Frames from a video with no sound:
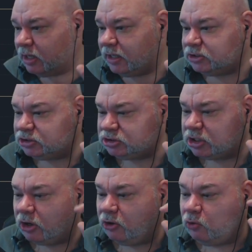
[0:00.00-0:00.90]

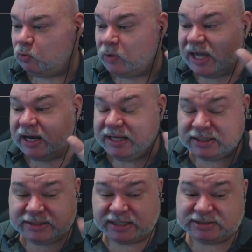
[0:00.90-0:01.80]
So we're going to
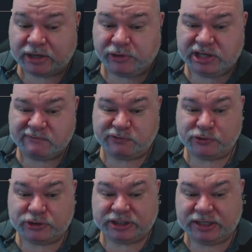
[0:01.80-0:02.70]
get dexterity of
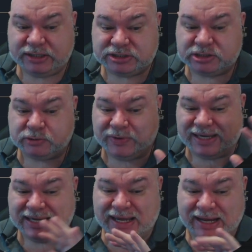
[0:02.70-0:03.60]
13 so that we
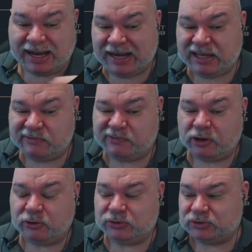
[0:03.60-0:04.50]
can get any of
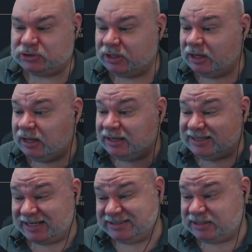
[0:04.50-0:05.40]
those
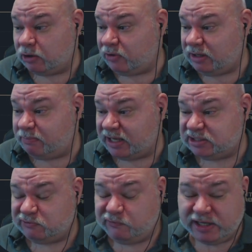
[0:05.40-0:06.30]

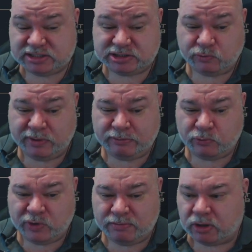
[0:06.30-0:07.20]
dexterity-based feats that
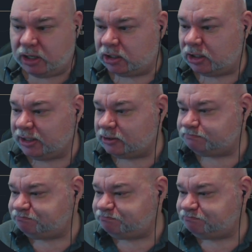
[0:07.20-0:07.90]
we might like.